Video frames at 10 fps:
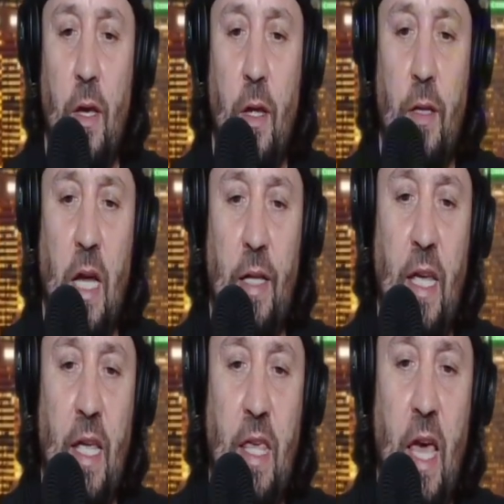Dante
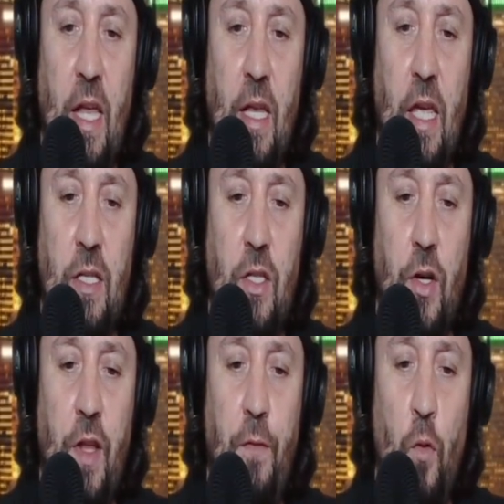Kent gets
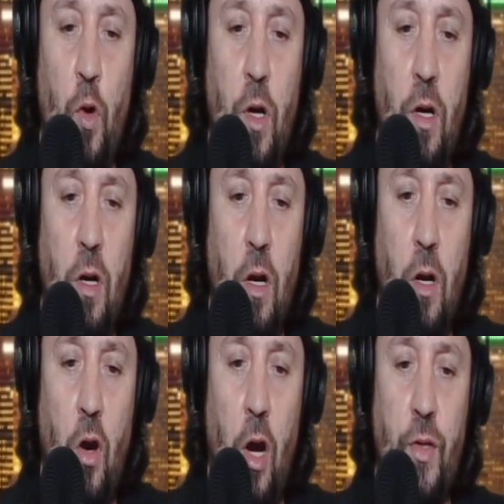34.
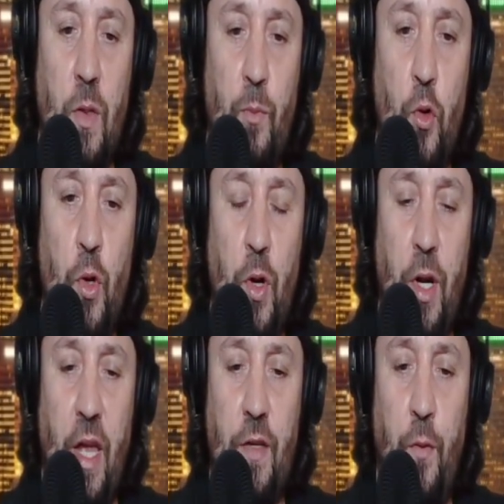Carson Bruner
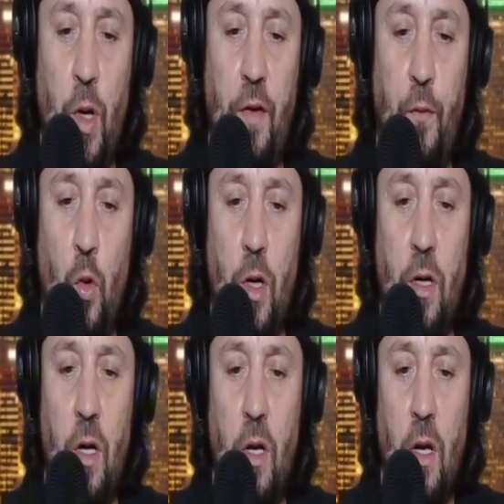gets 44.
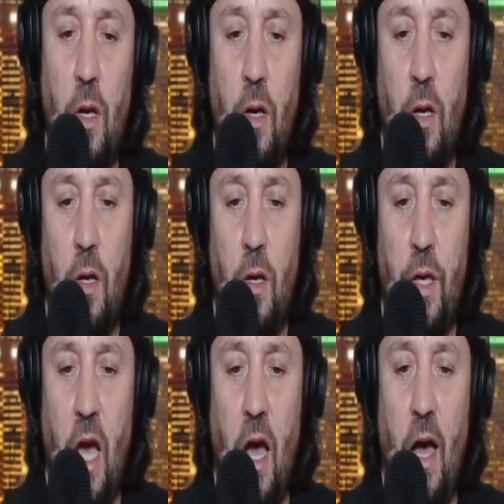
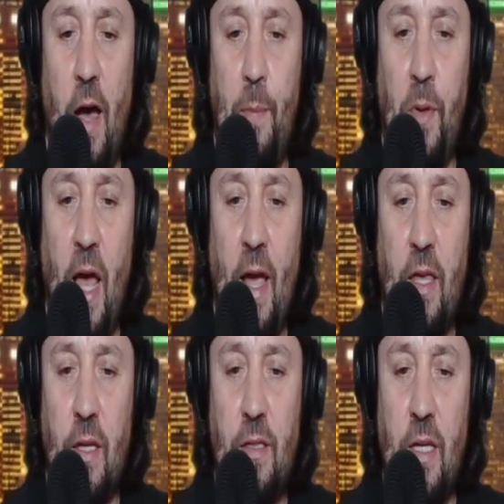Yaha Black
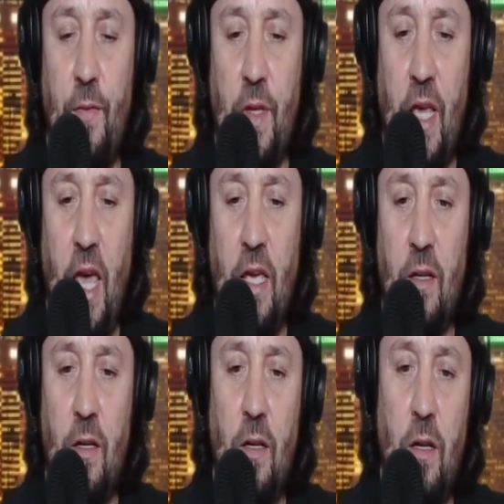gets 78.
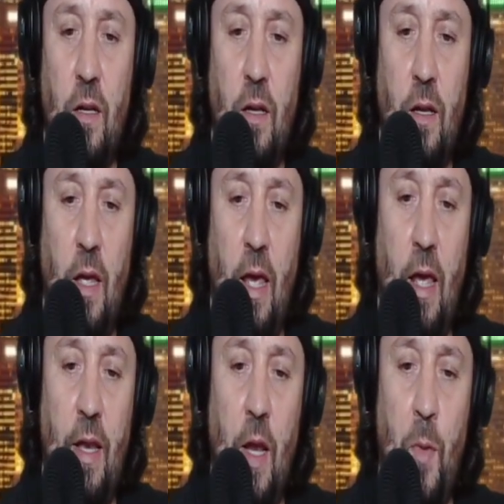
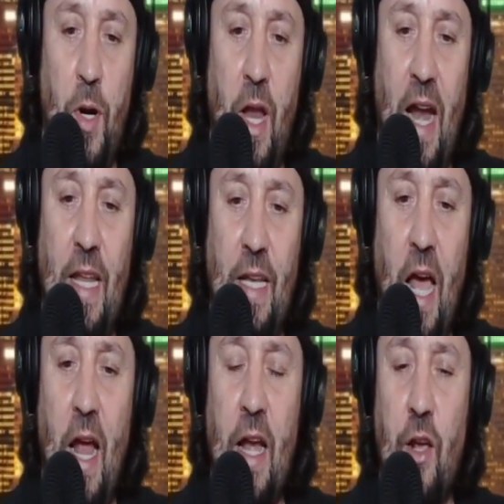And number
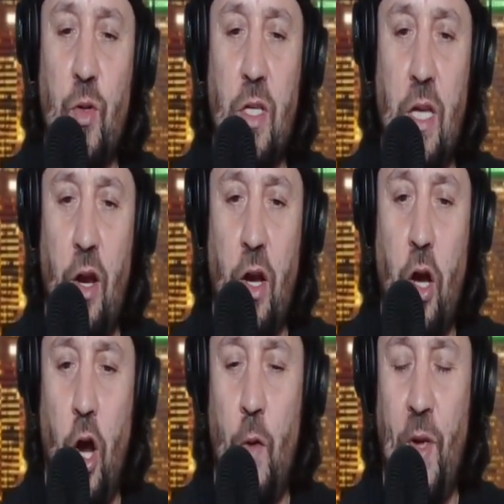99 goes to Derek
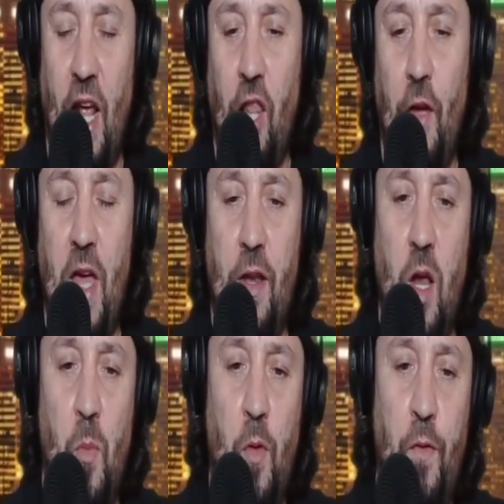Harmon. I love that
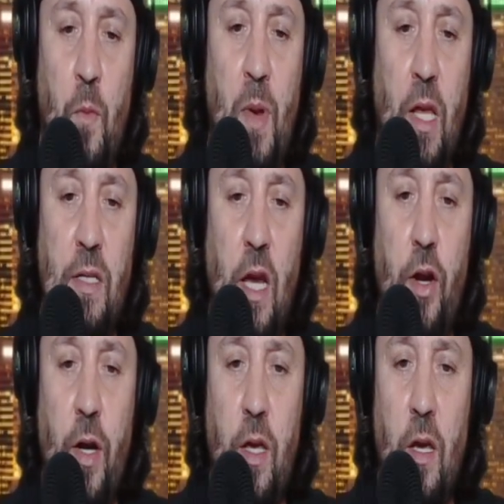number for Big
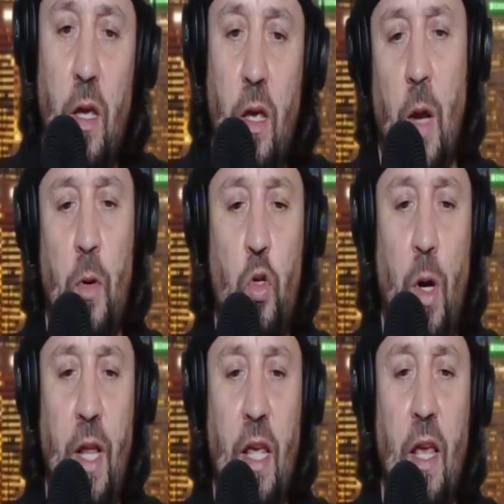Derek. Number
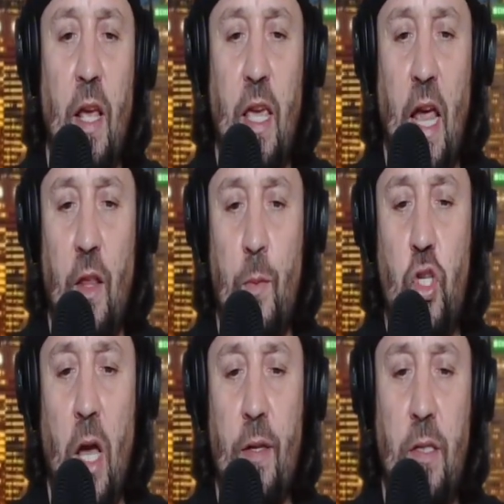20, Caleb
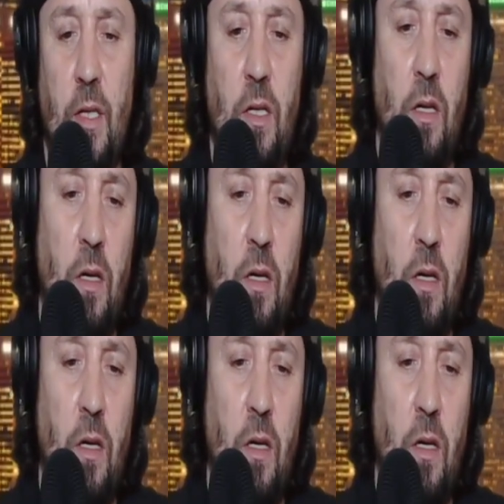Johnson.